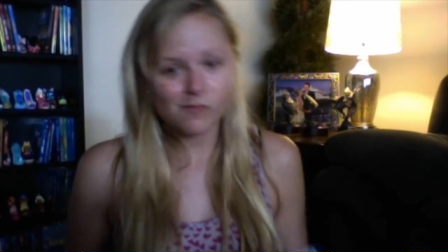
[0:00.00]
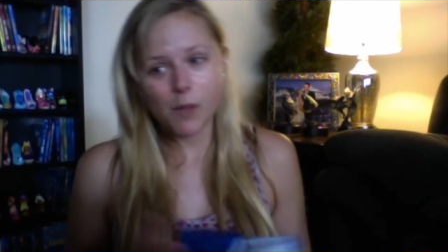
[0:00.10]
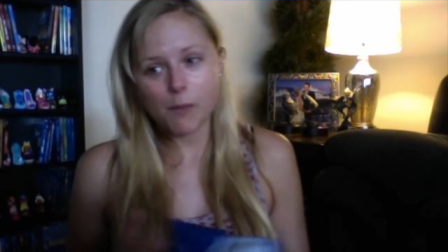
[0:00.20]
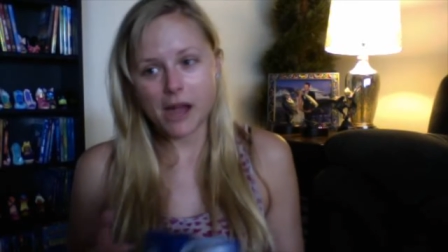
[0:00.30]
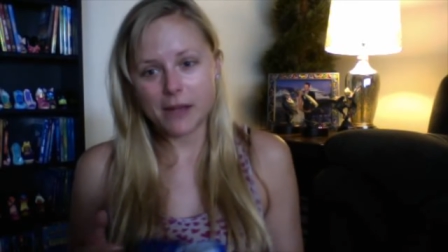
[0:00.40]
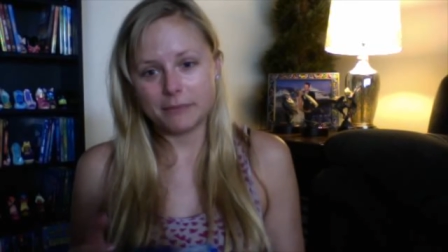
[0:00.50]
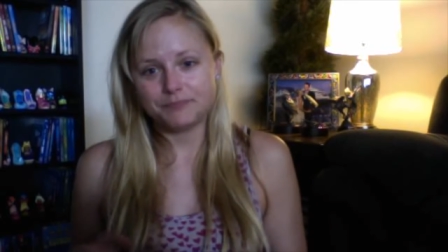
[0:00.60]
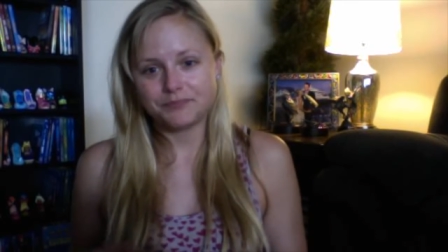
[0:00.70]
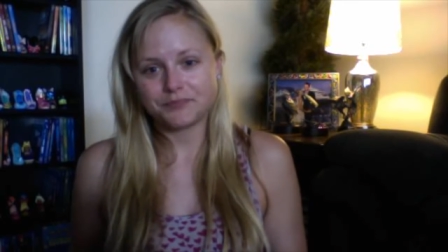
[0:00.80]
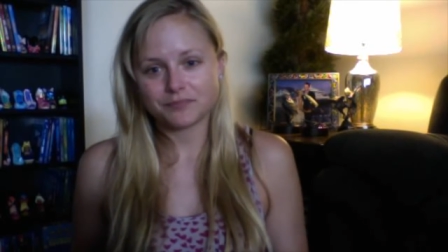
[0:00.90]
But
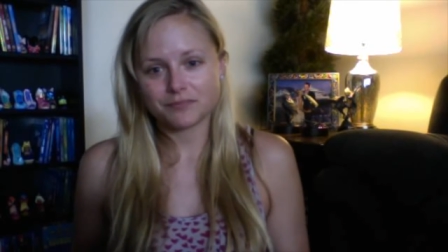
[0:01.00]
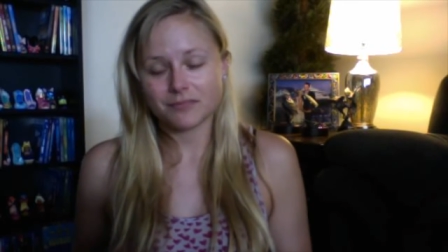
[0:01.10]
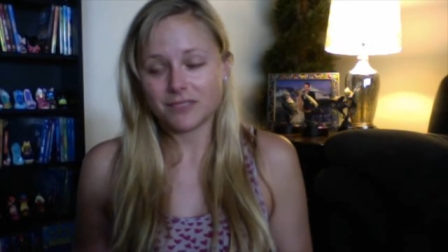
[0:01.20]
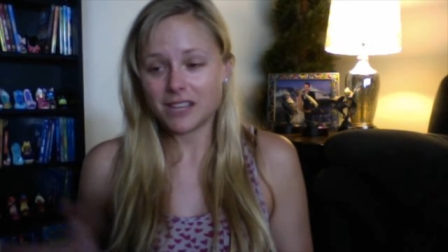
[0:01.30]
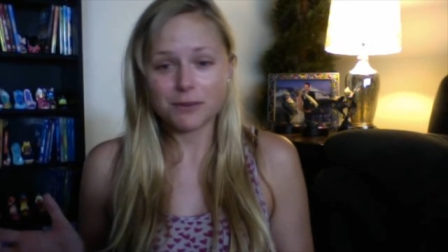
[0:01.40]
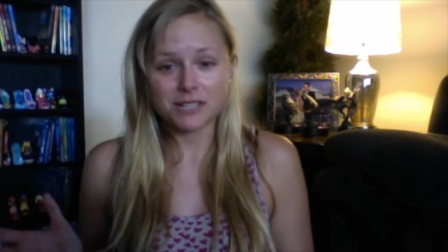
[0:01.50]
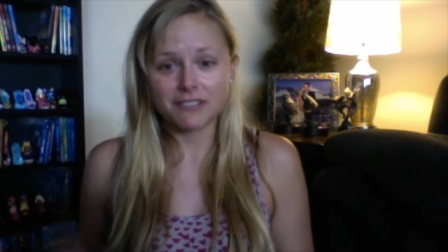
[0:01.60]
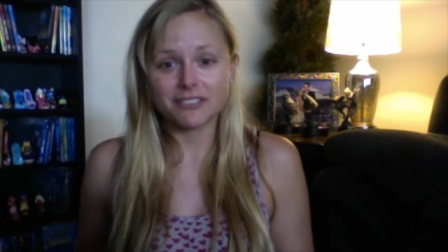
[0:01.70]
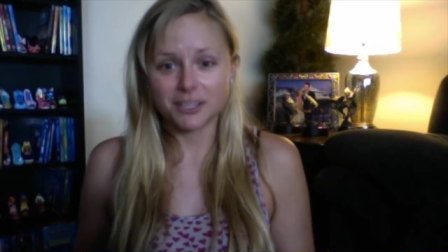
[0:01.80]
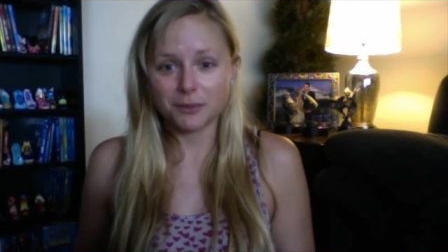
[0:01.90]
they were
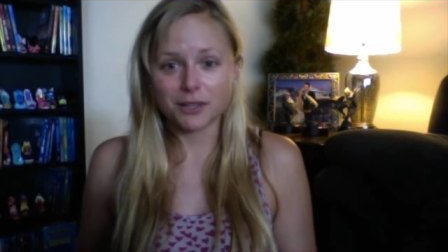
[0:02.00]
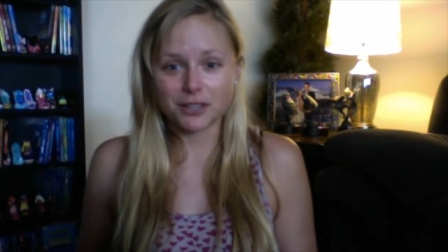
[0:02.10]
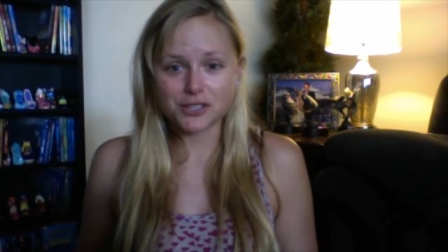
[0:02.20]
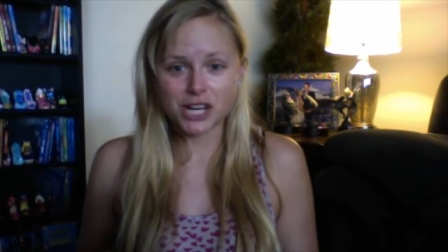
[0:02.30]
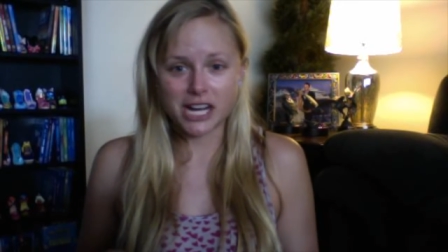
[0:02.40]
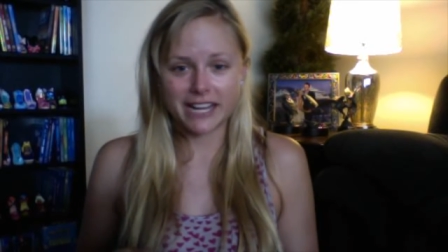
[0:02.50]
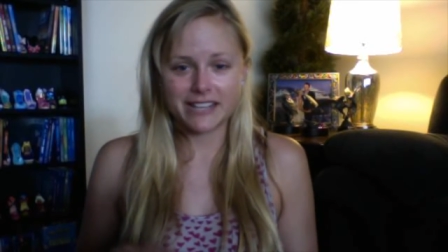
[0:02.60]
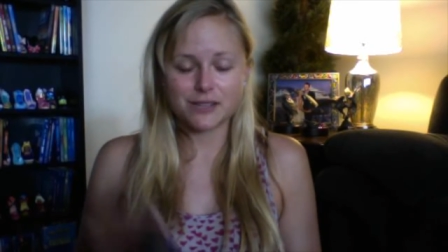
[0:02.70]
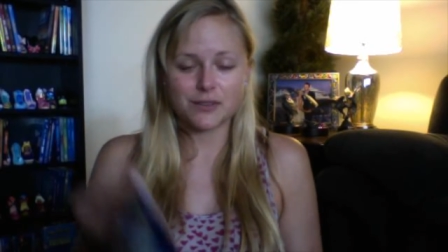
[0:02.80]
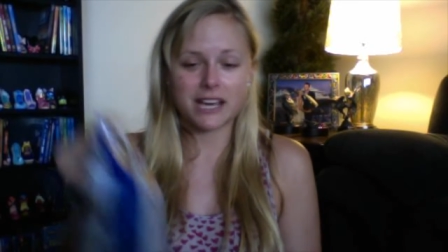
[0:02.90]
definitely worth a try.
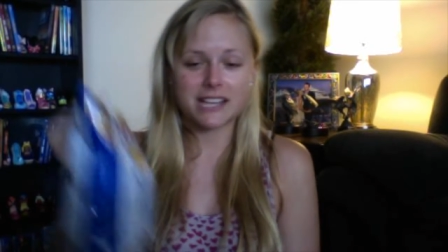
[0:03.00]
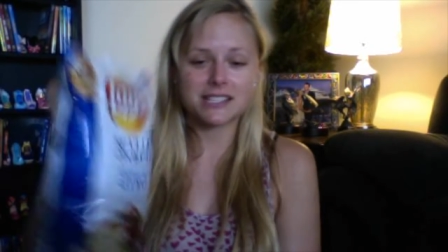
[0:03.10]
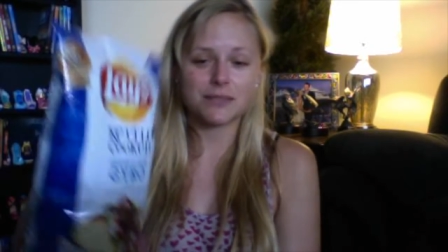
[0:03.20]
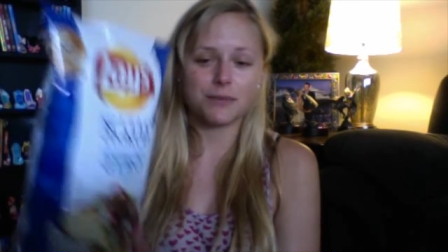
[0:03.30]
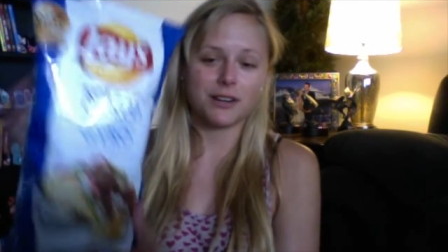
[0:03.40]
So next, we are